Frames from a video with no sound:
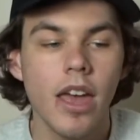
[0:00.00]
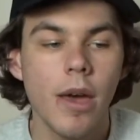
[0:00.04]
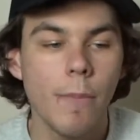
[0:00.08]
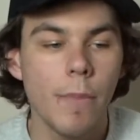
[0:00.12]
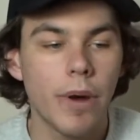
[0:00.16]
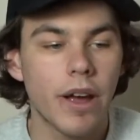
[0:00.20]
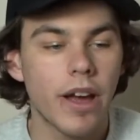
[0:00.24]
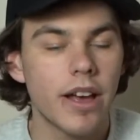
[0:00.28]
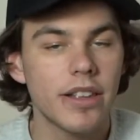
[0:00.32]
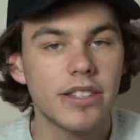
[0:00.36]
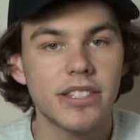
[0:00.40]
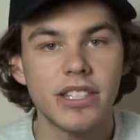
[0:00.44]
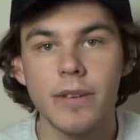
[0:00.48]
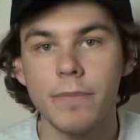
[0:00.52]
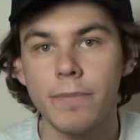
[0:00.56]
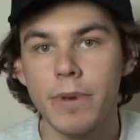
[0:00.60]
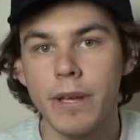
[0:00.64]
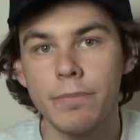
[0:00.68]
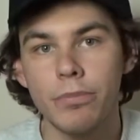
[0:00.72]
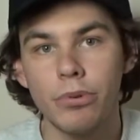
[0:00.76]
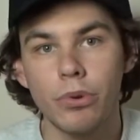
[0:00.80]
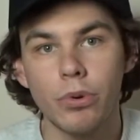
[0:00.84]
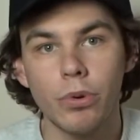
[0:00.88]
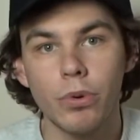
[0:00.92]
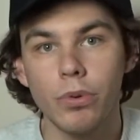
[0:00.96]
Because some
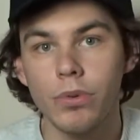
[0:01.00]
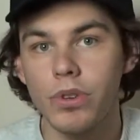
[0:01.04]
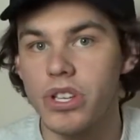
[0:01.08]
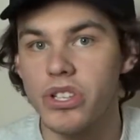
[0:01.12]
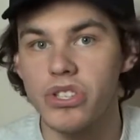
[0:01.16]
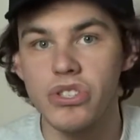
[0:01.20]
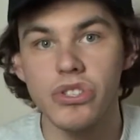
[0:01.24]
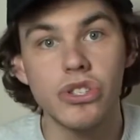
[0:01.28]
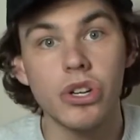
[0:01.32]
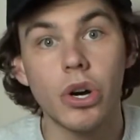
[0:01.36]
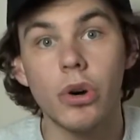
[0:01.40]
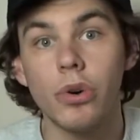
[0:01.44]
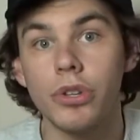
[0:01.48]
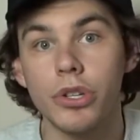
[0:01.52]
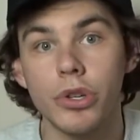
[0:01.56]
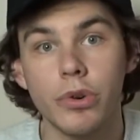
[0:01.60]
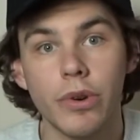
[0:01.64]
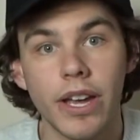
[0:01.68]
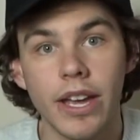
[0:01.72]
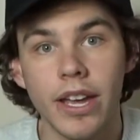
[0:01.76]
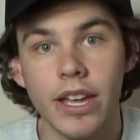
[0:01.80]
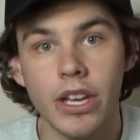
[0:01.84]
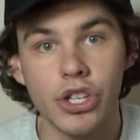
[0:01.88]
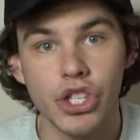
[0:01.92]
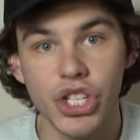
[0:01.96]
people just don't do
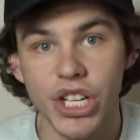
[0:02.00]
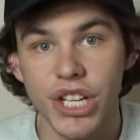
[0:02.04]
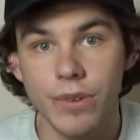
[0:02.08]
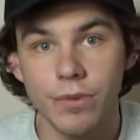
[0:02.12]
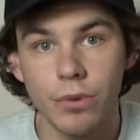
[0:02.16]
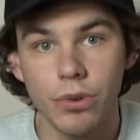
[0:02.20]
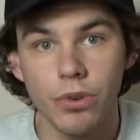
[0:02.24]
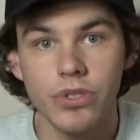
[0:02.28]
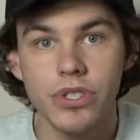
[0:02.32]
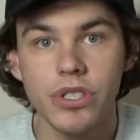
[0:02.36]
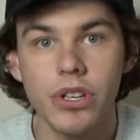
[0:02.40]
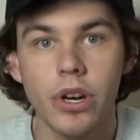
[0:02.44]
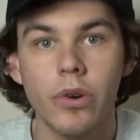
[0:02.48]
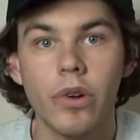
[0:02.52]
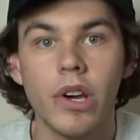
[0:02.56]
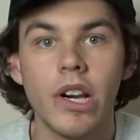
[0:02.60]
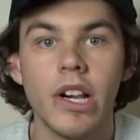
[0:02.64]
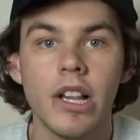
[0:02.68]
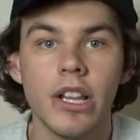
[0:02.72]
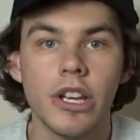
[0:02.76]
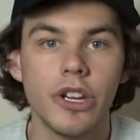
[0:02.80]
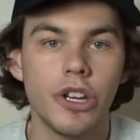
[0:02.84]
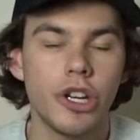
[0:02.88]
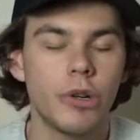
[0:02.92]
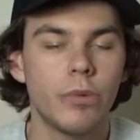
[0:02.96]
it in general, so
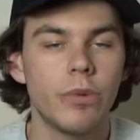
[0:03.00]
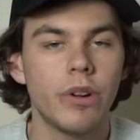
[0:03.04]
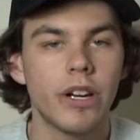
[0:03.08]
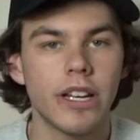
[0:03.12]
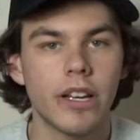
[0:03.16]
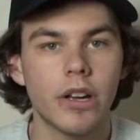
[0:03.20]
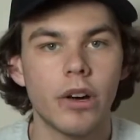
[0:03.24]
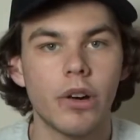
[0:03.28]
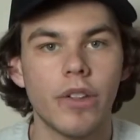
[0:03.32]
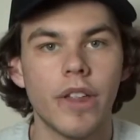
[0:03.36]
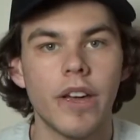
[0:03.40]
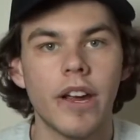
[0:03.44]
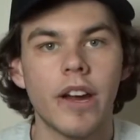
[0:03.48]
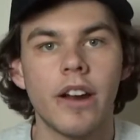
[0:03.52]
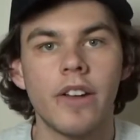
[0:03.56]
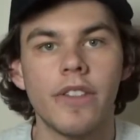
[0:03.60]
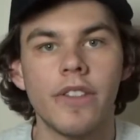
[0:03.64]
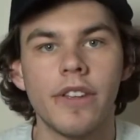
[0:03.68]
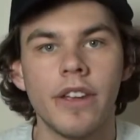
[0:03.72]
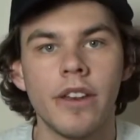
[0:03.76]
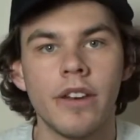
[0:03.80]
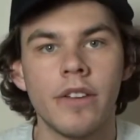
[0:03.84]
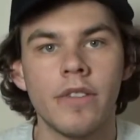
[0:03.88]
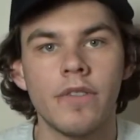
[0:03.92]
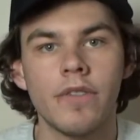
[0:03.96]
you don't want to go there and
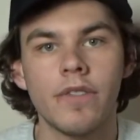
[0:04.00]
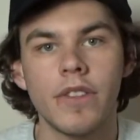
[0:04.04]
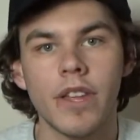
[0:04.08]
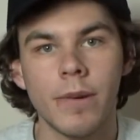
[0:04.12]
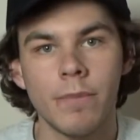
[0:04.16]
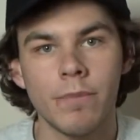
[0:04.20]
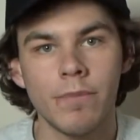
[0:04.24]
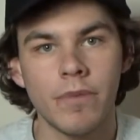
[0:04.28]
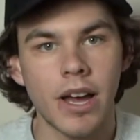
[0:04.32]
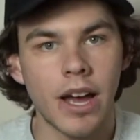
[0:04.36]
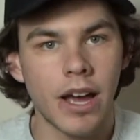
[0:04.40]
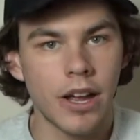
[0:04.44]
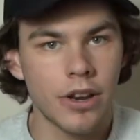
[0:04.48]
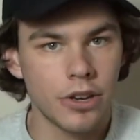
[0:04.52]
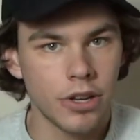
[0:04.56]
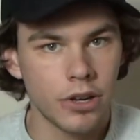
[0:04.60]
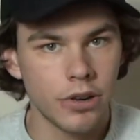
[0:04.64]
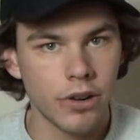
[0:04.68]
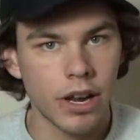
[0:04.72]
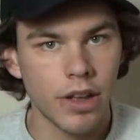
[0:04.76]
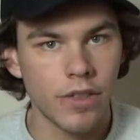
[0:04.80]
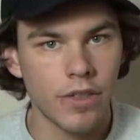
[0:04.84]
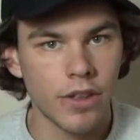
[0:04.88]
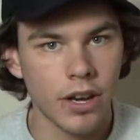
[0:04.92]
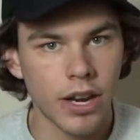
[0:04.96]
then them not do
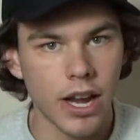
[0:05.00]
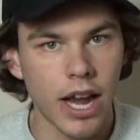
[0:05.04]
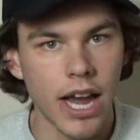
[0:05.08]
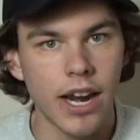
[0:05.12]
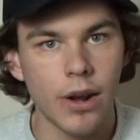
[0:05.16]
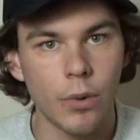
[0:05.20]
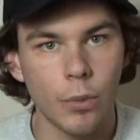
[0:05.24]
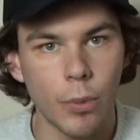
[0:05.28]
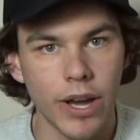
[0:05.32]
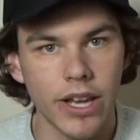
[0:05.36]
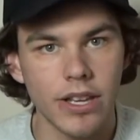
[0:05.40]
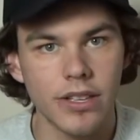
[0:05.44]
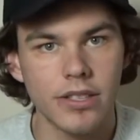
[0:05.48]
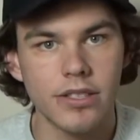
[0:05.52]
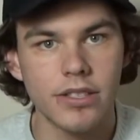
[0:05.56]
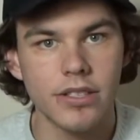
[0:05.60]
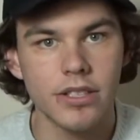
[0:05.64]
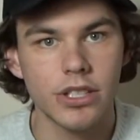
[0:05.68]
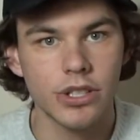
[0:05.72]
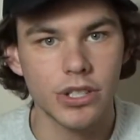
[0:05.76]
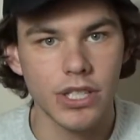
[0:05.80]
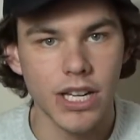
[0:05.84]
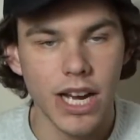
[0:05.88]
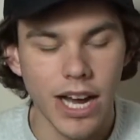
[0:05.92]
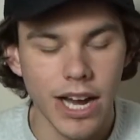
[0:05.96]
it and then kind of waste
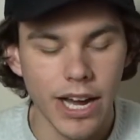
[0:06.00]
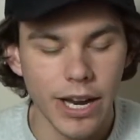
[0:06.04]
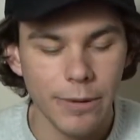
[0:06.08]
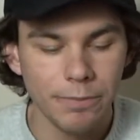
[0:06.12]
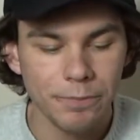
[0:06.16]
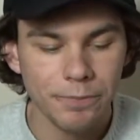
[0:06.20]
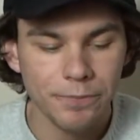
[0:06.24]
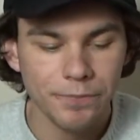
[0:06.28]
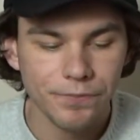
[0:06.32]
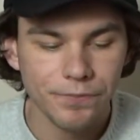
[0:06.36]
your time.